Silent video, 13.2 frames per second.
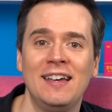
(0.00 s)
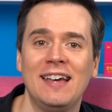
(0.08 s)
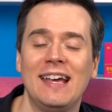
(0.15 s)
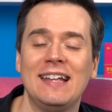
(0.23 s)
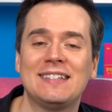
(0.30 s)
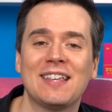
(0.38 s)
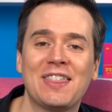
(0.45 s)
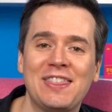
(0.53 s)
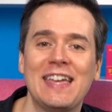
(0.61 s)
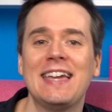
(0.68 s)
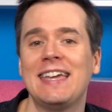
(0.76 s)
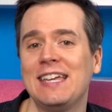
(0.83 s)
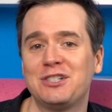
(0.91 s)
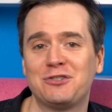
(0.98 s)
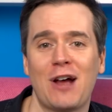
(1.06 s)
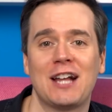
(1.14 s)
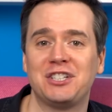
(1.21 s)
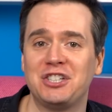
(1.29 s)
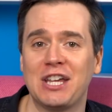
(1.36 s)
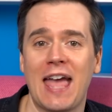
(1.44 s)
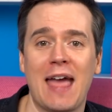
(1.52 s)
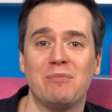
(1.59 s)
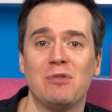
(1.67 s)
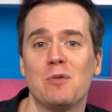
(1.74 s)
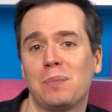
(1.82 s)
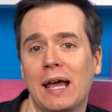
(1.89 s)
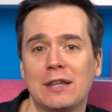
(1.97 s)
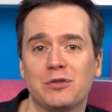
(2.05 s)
It's a thinky strategy game that plays